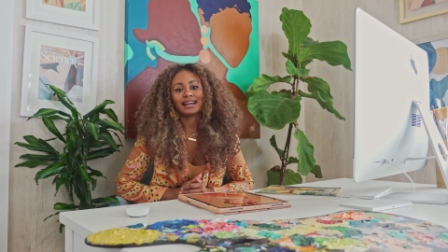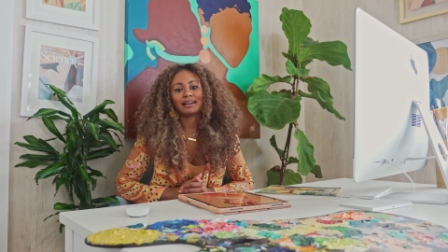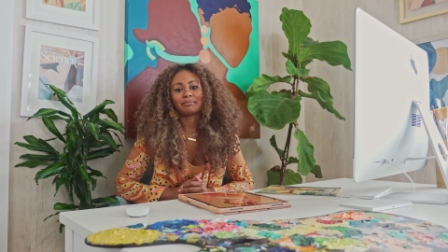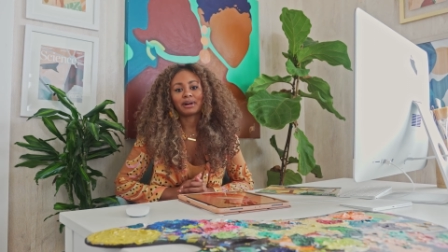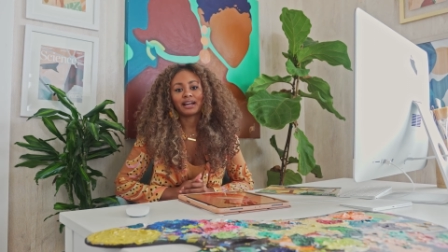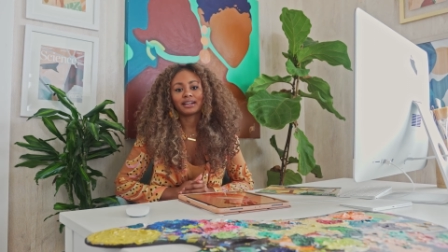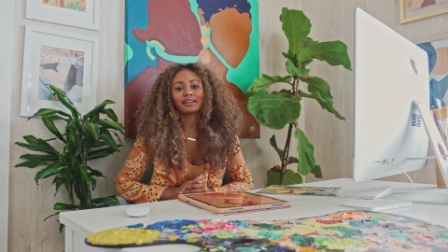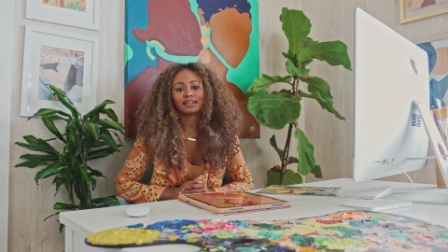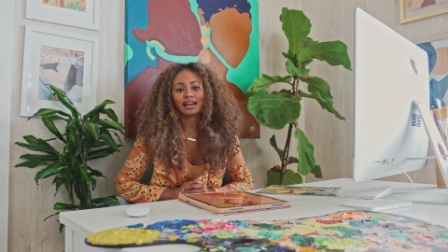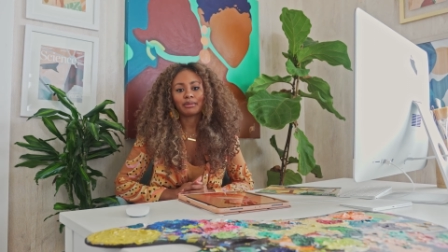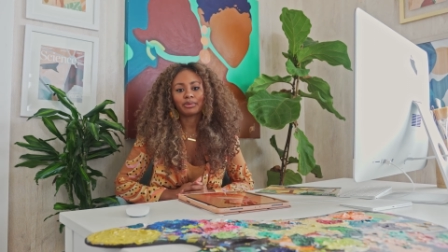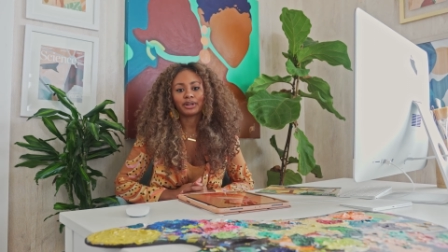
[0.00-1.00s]
And my
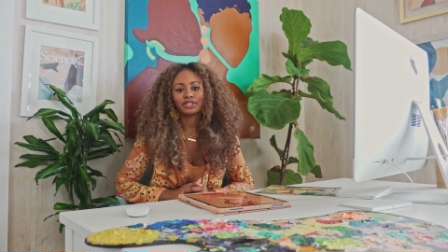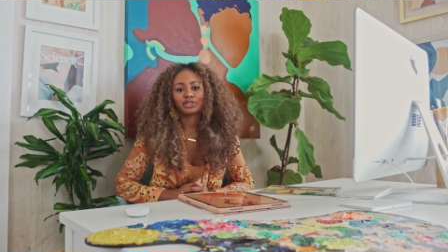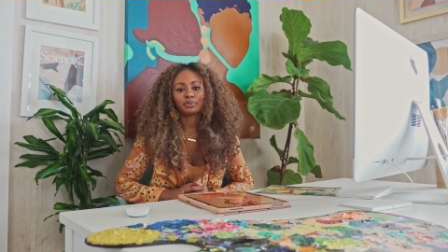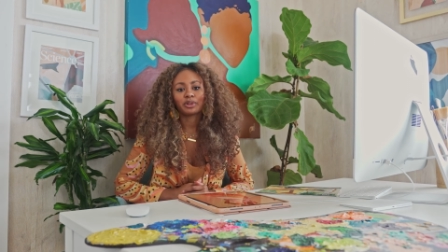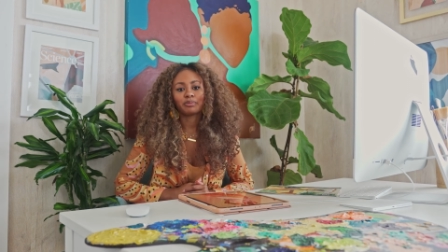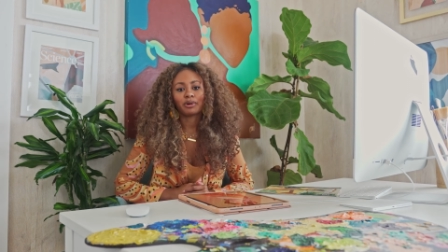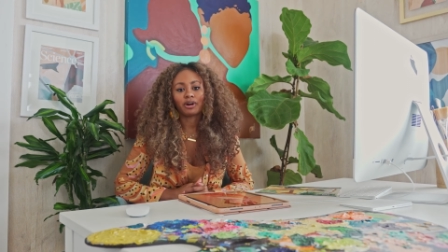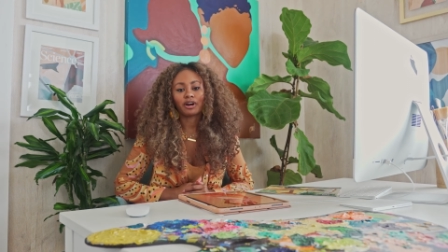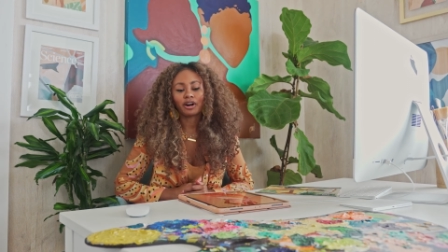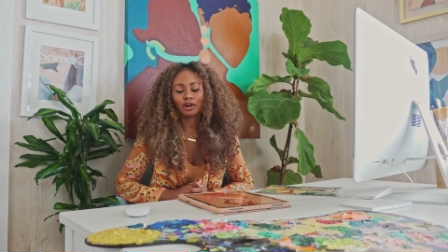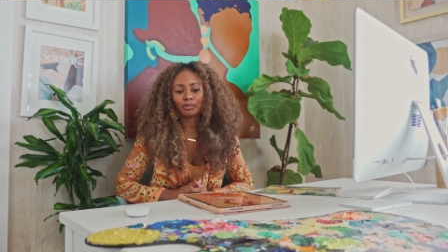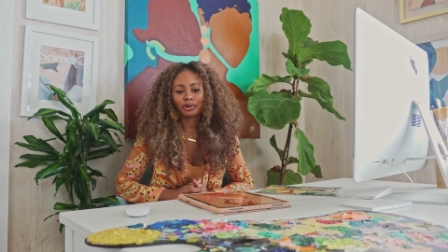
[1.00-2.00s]
collaboration with Bal
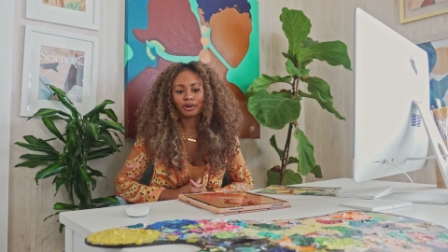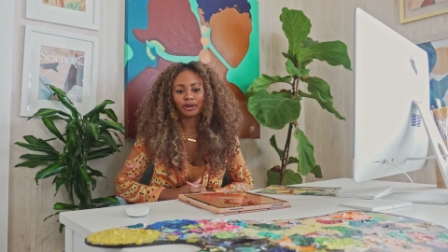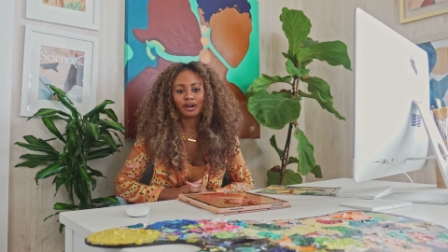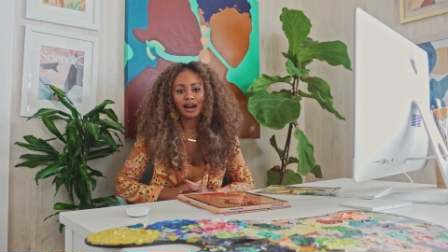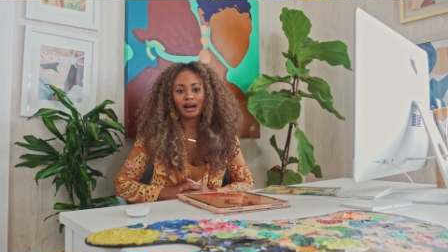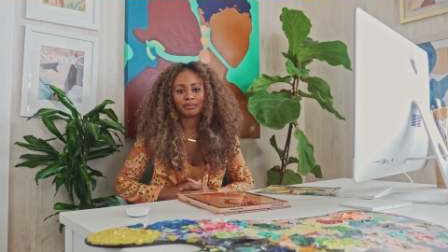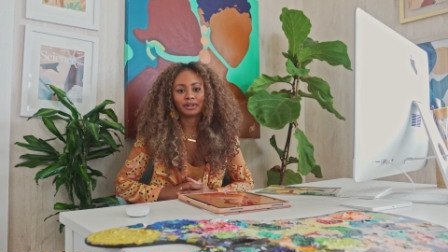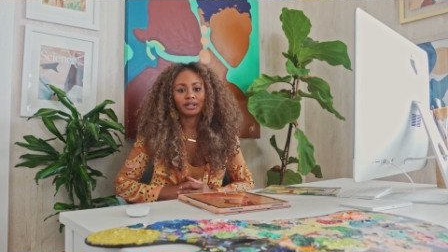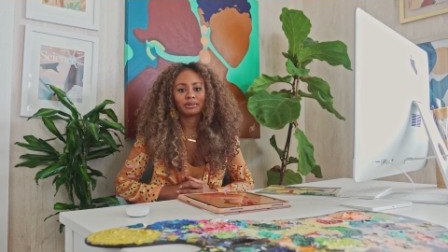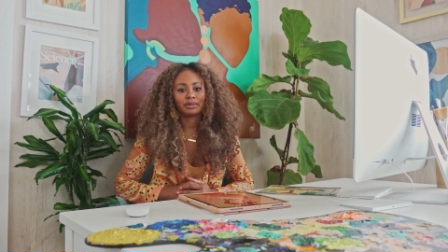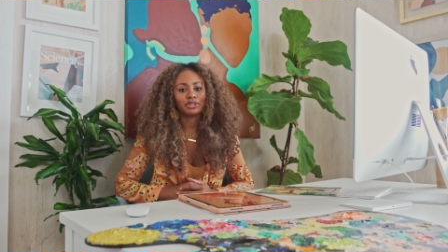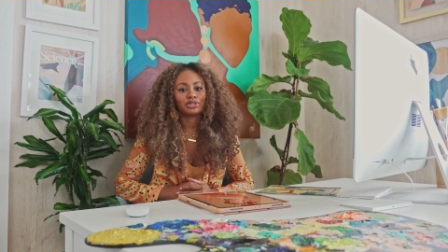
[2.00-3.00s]
Harbour, I'm
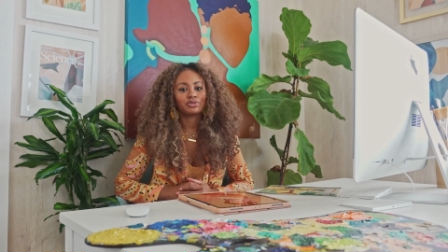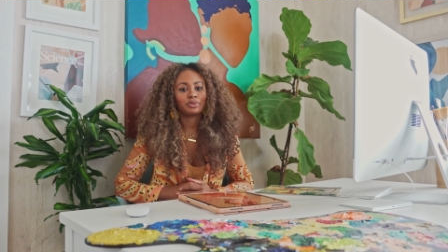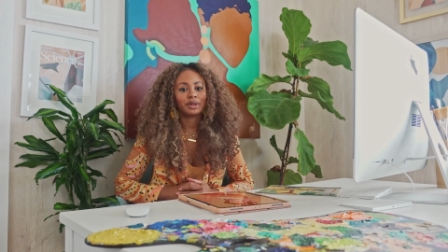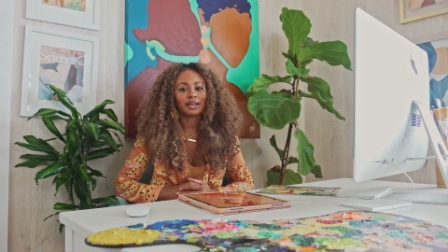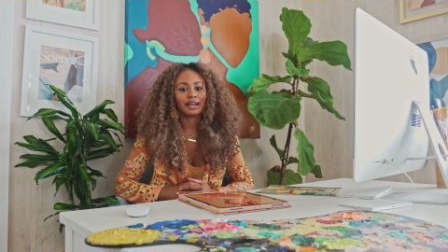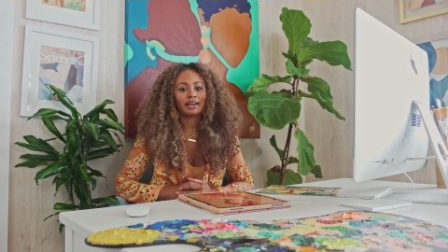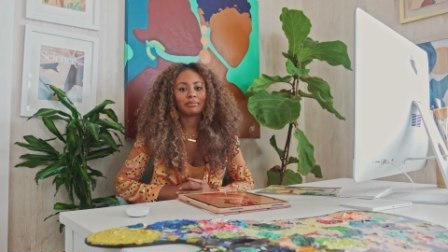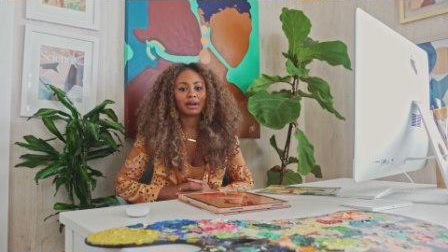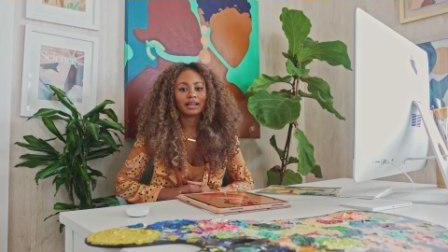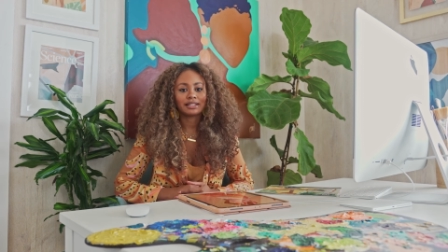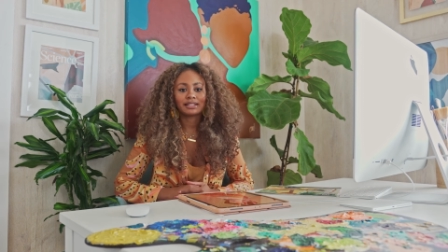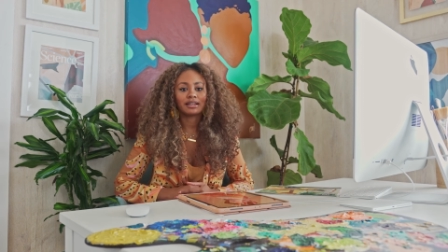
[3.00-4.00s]
going to be doing a
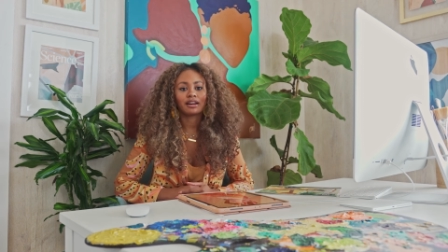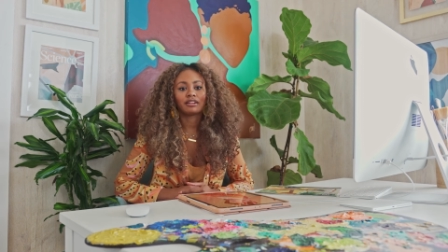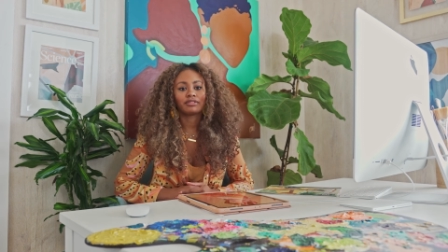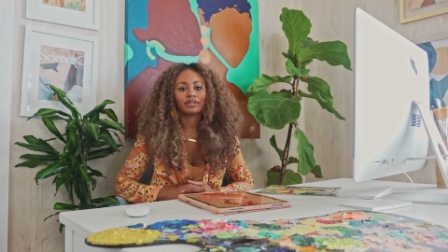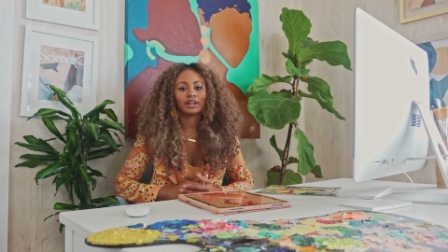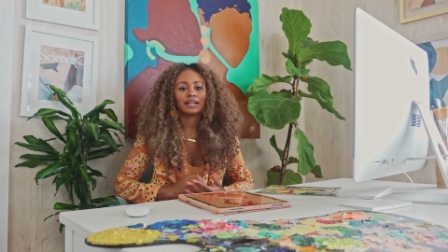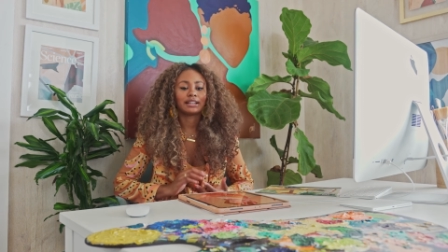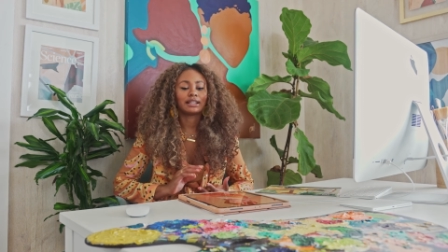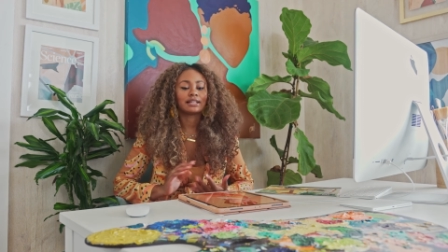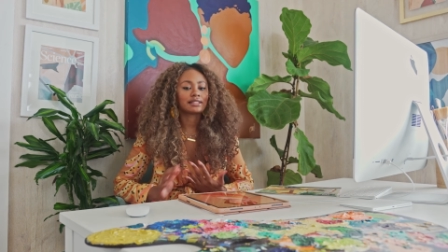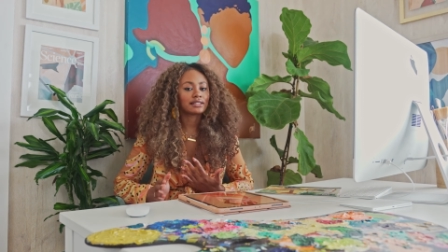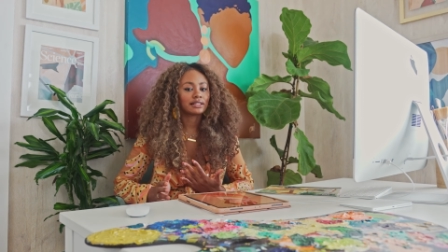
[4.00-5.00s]
magazine cover and an
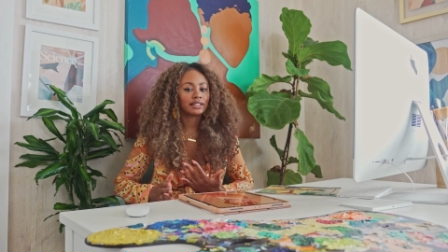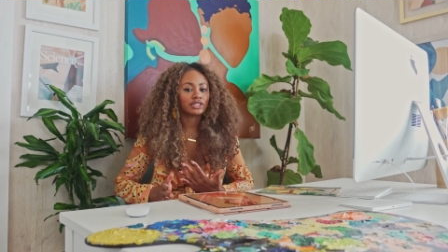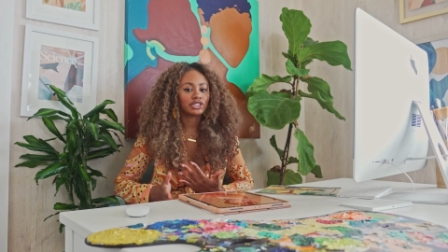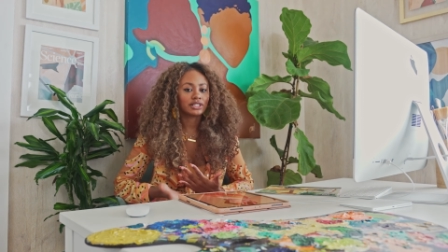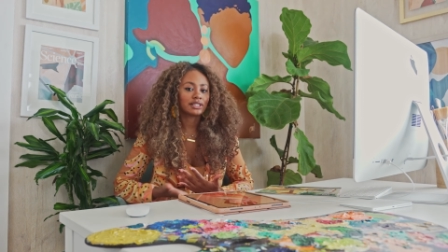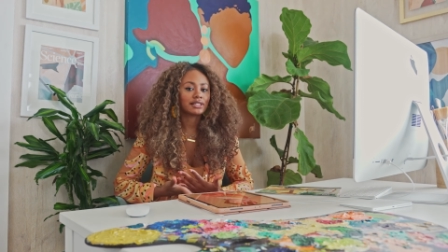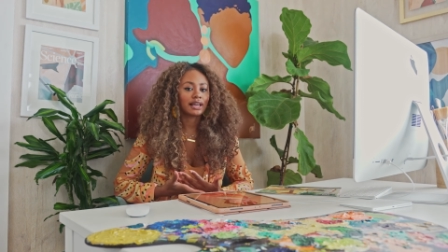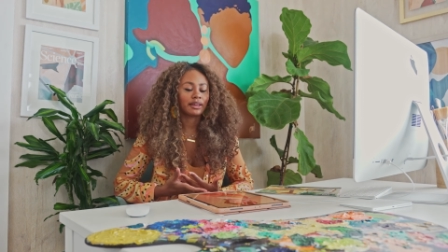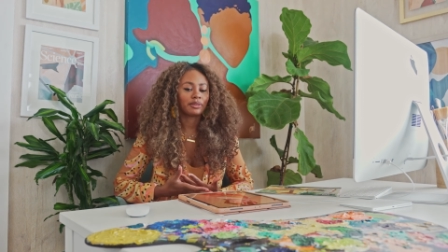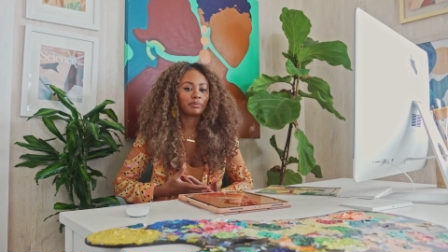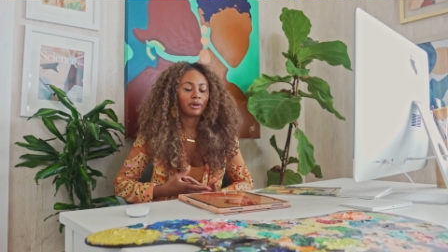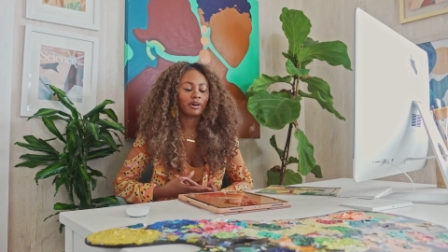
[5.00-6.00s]
installation inside
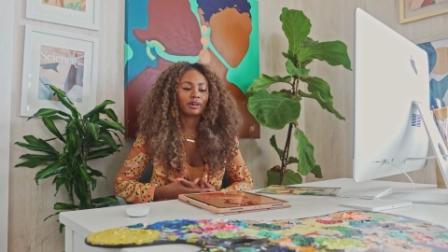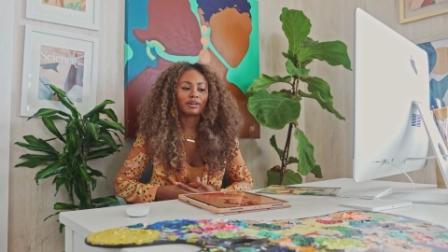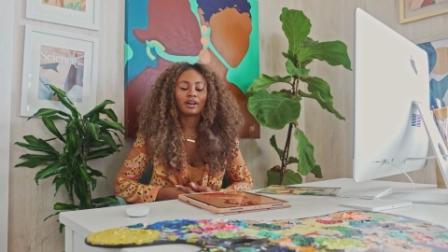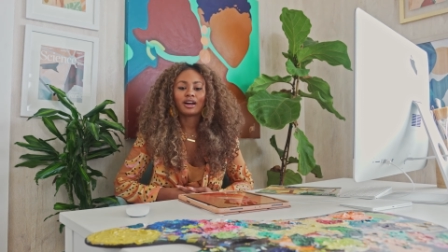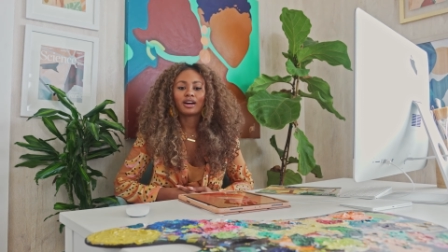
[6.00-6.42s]
the mall.